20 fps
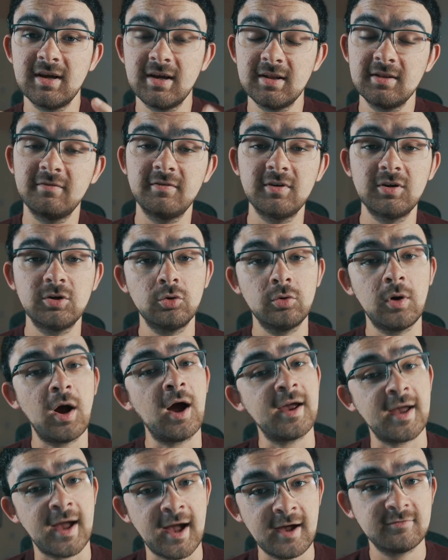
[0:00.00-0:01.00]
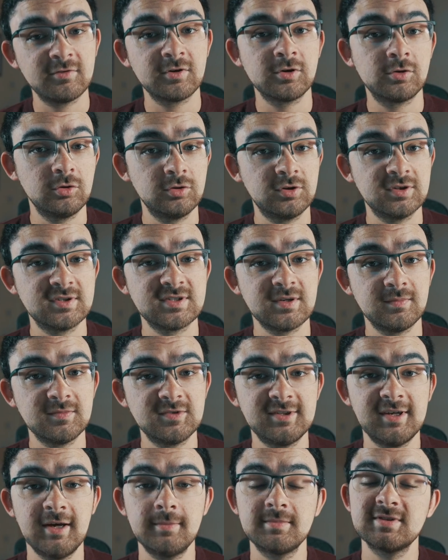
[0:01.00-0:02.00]
in the video I have included some
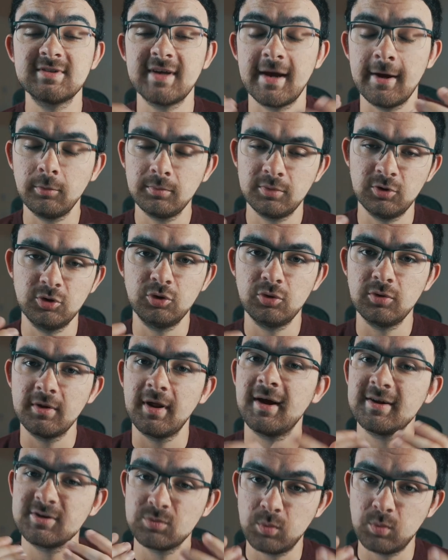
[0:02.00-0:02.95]
tips to help you do that as